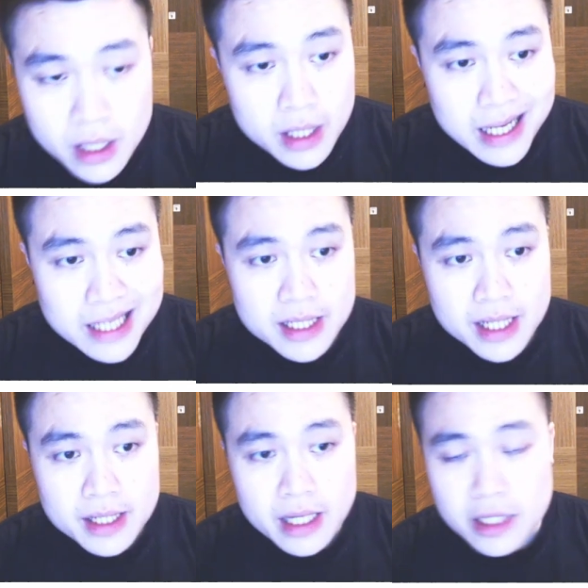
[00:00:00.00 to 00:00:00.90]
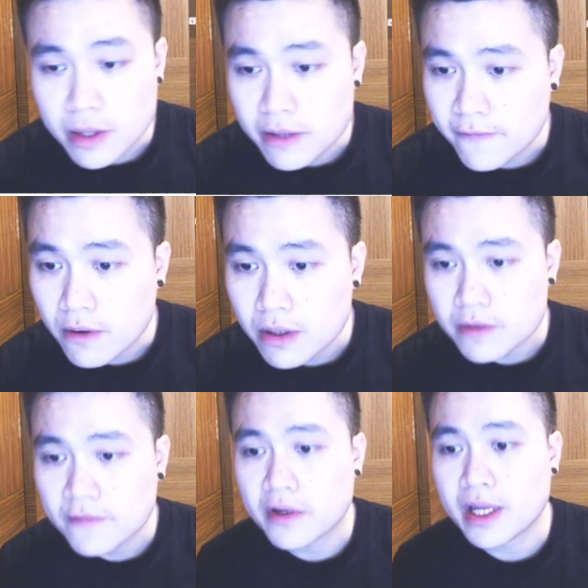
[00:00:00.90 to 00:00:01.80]
Lastly, in the next 24
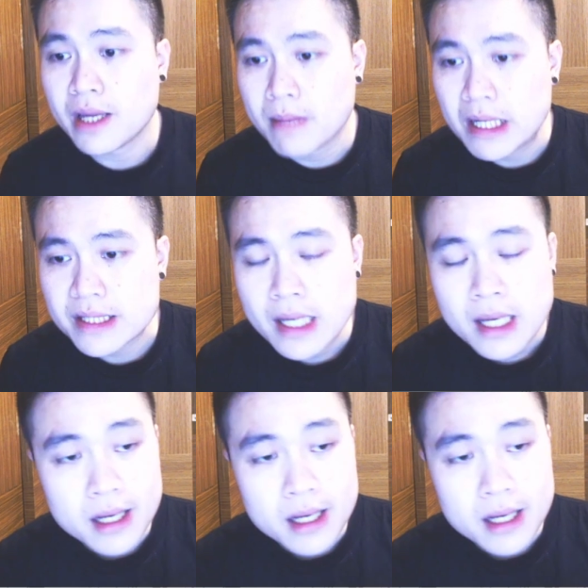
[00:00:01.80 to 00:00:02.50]
to 48 months,